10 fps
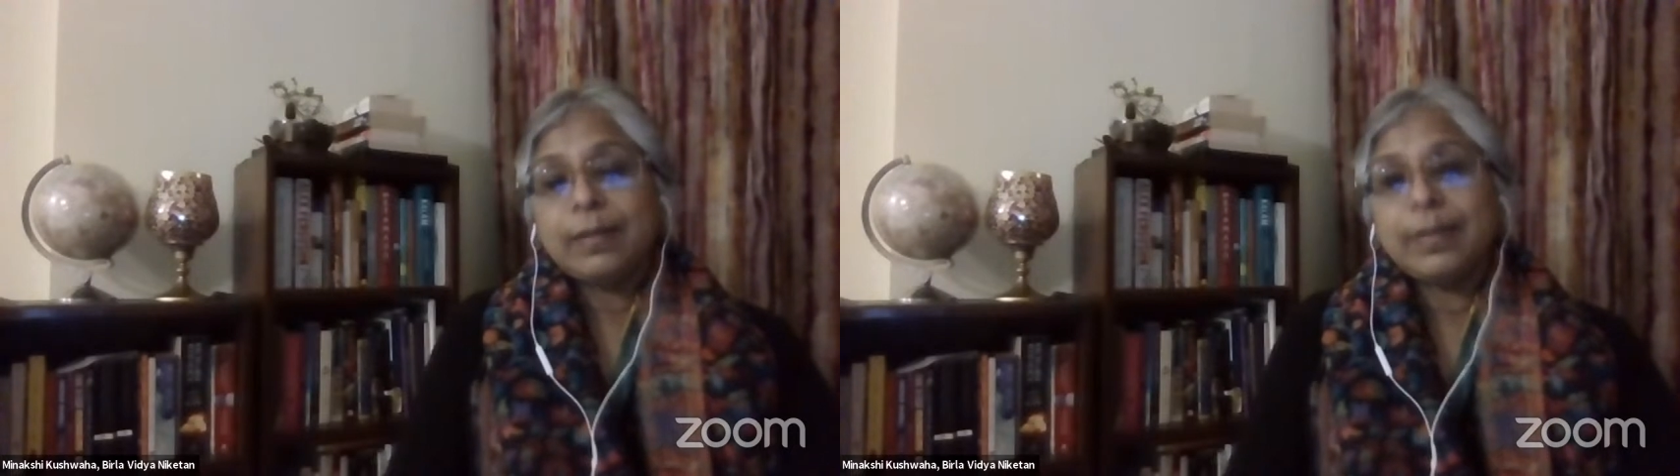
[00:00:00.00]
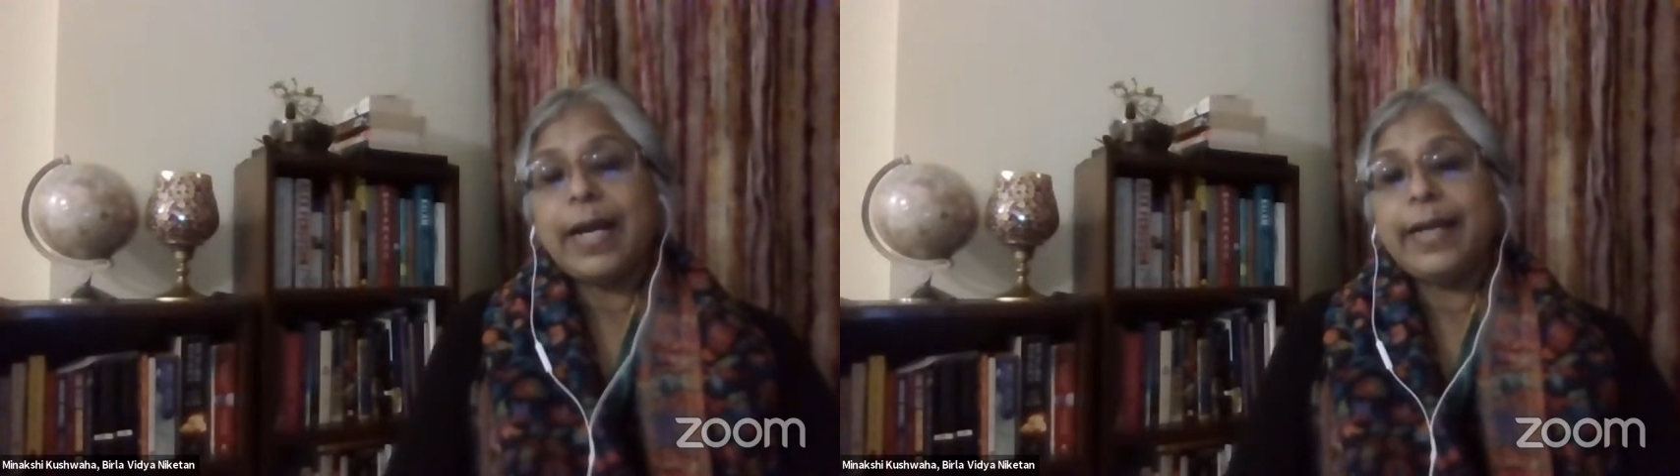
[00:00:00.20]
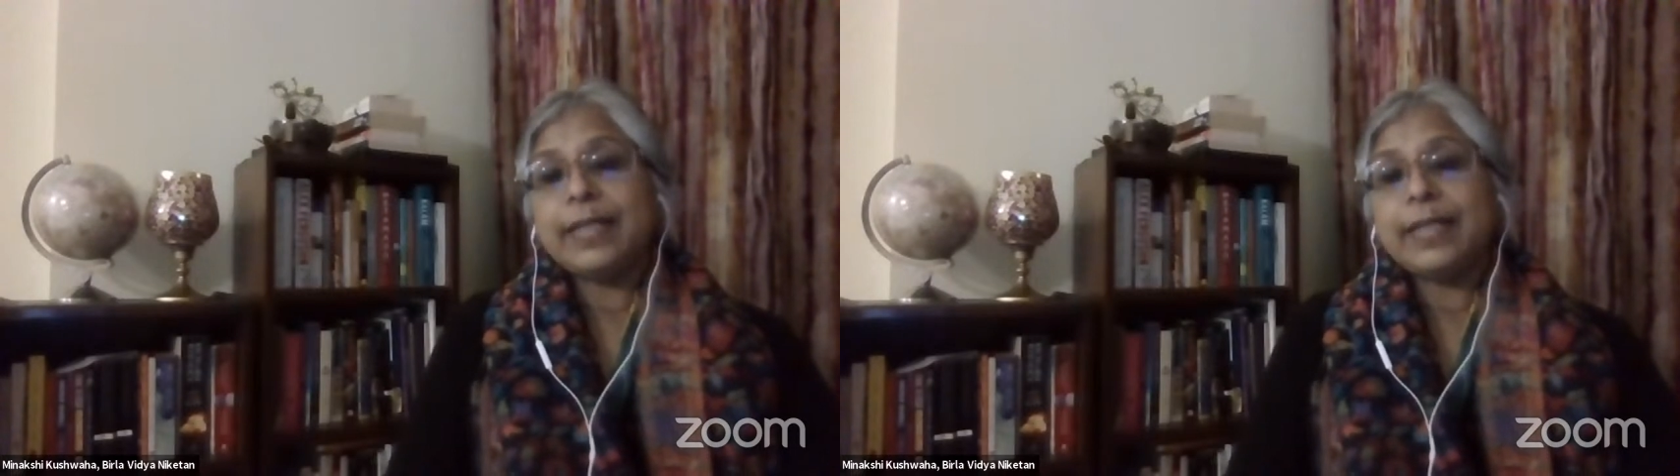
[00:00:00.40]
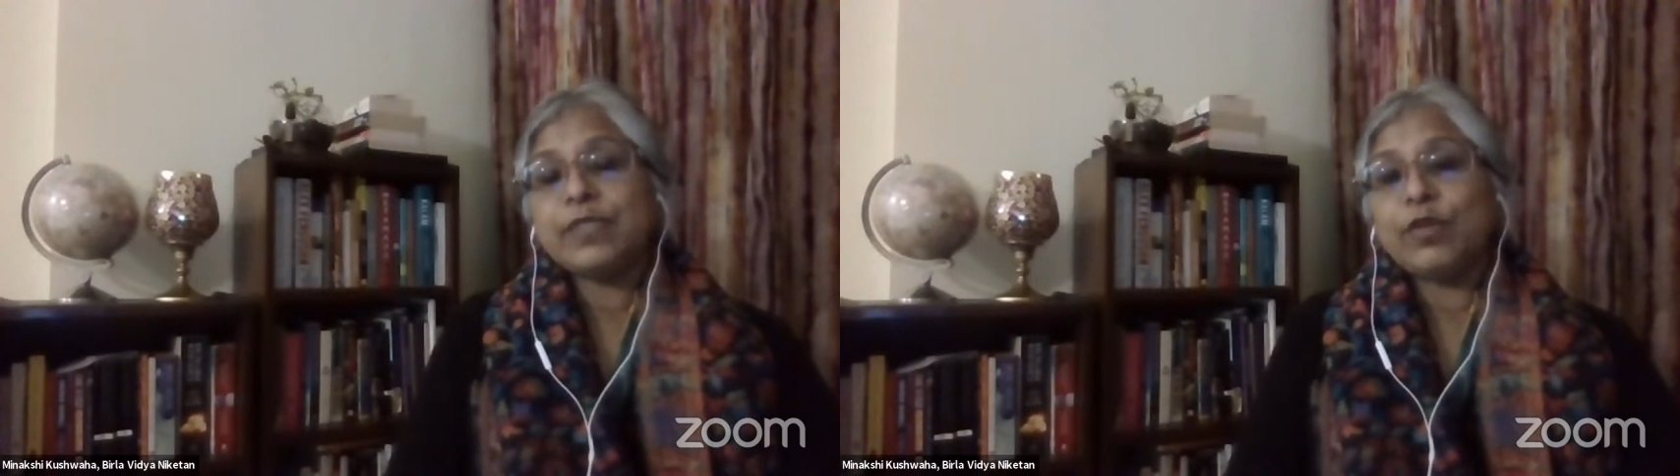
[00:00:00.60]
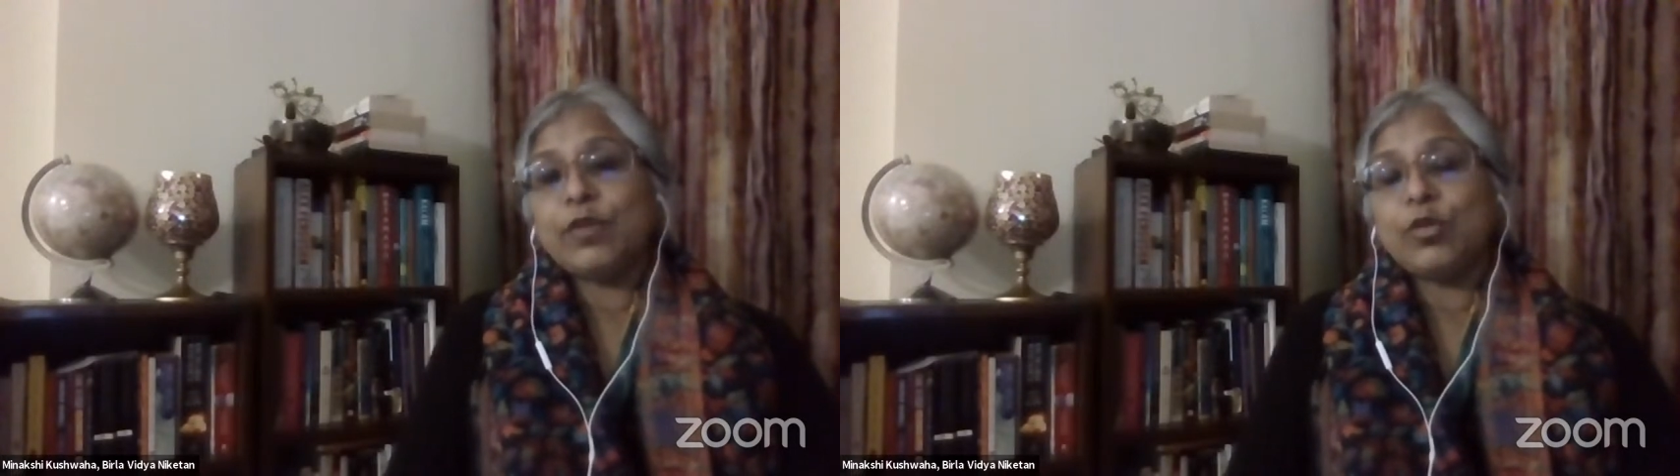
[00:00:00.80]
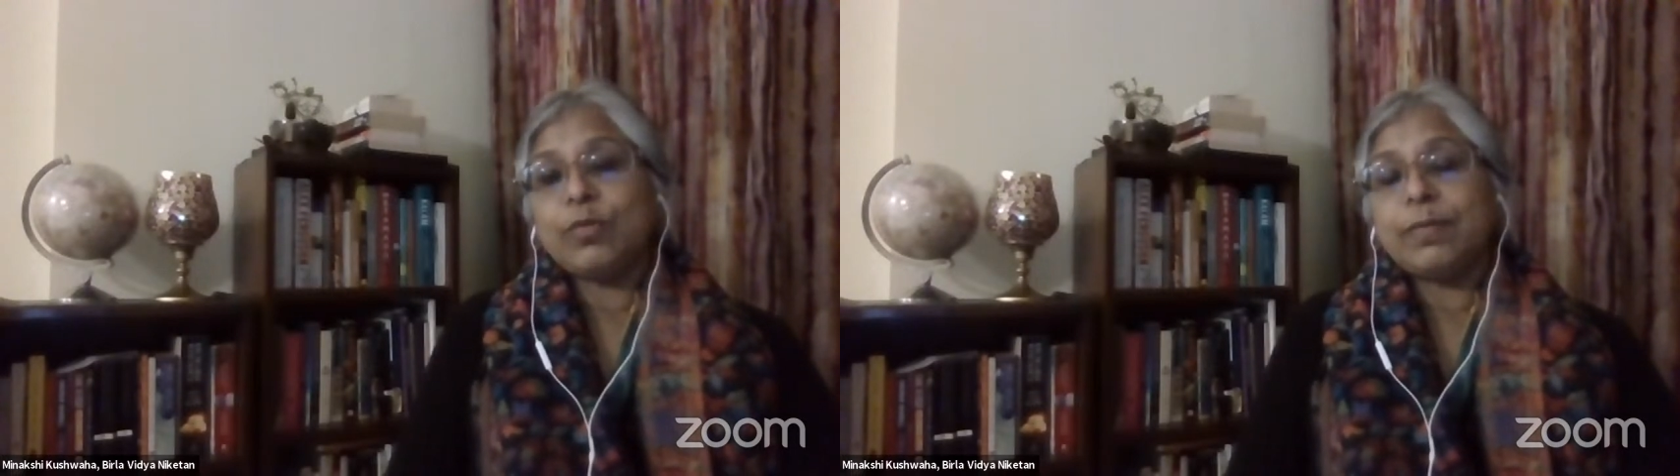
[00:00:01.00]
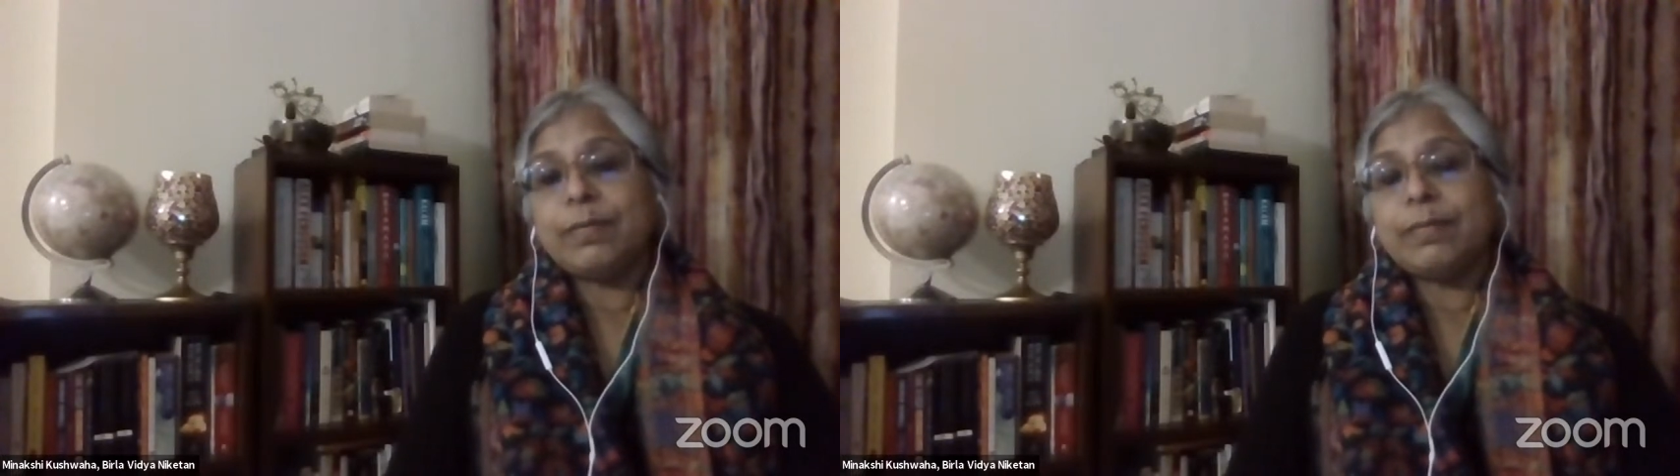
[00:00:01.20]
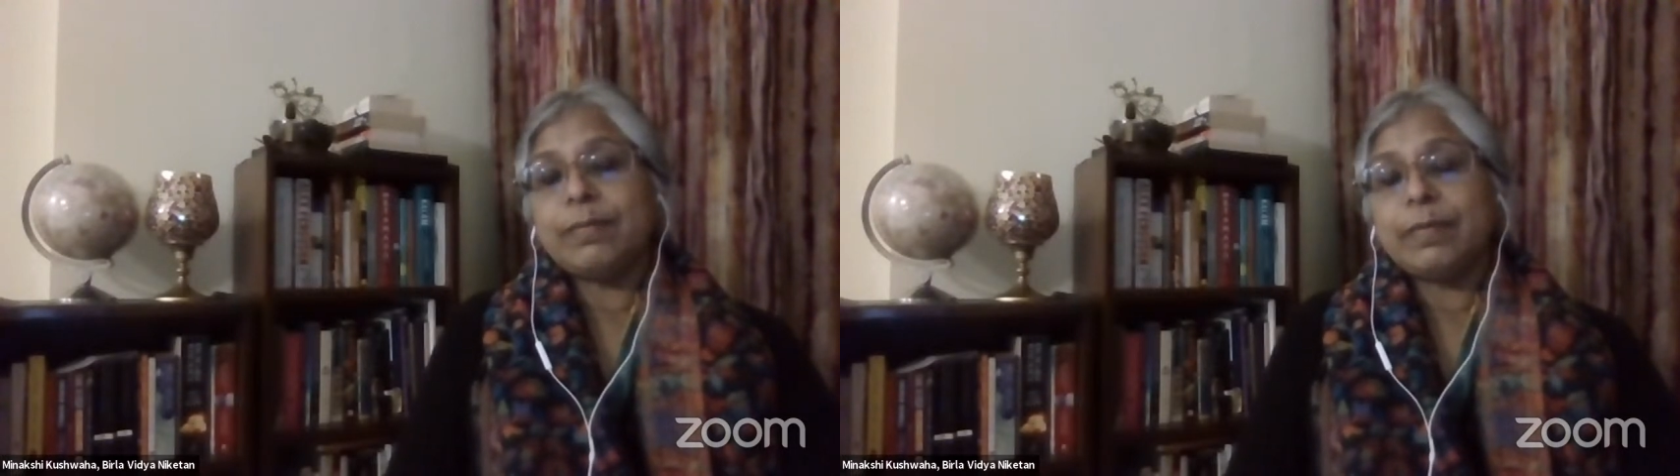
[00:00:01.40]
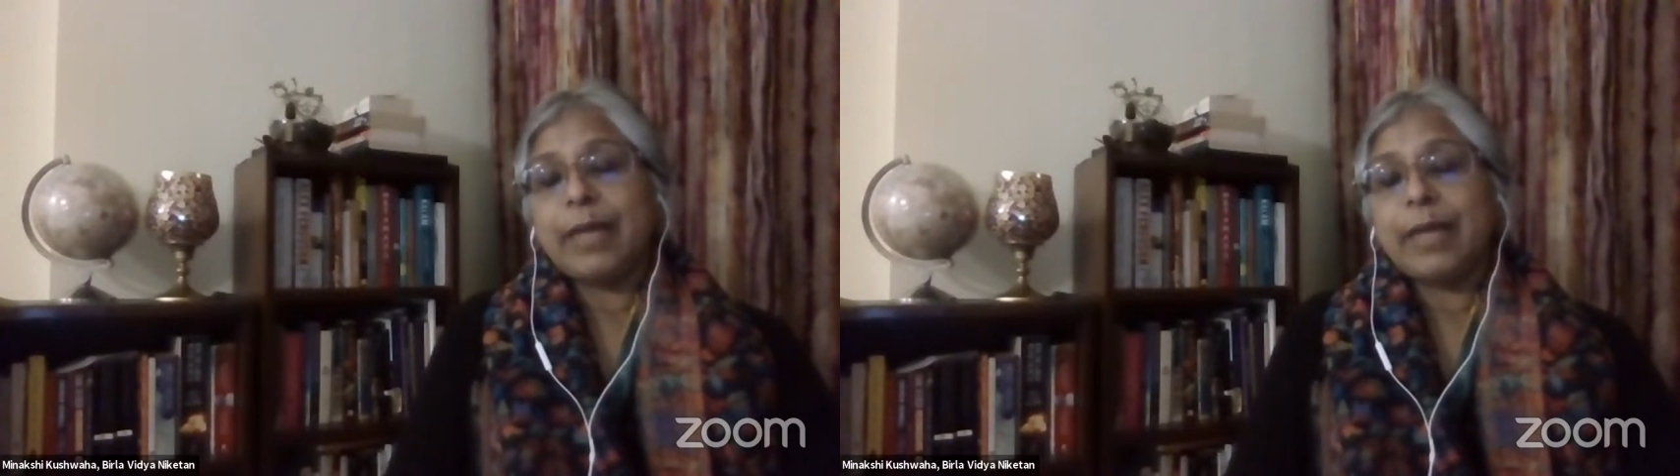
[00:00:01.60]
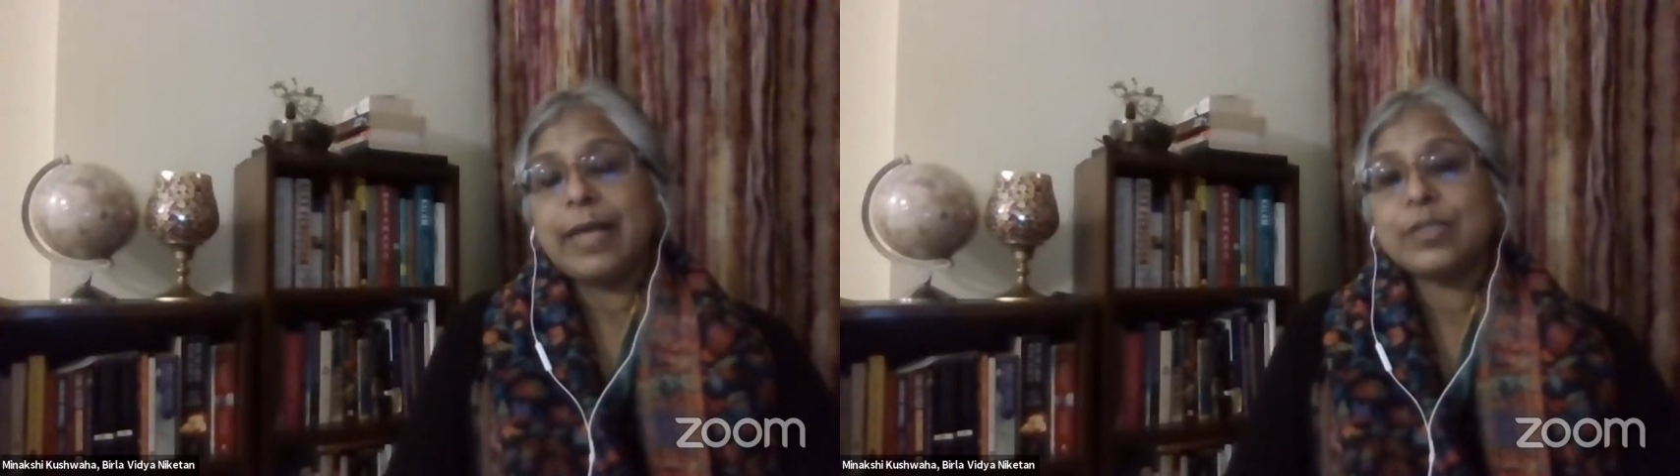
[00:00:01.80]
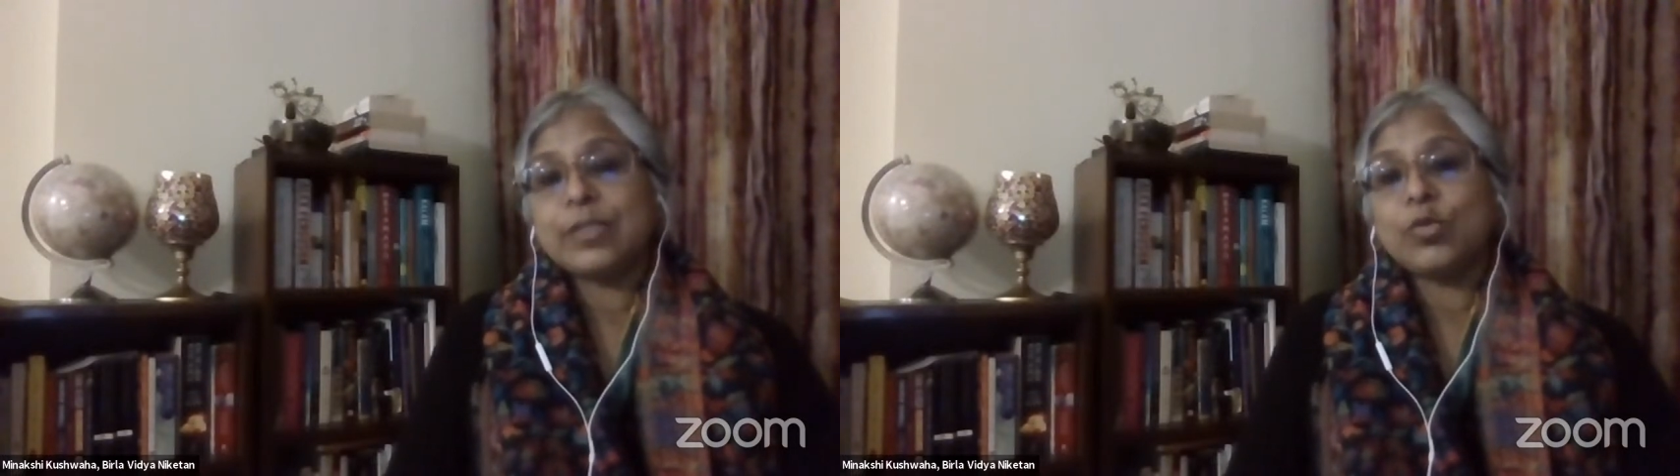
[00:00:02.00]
guide us for has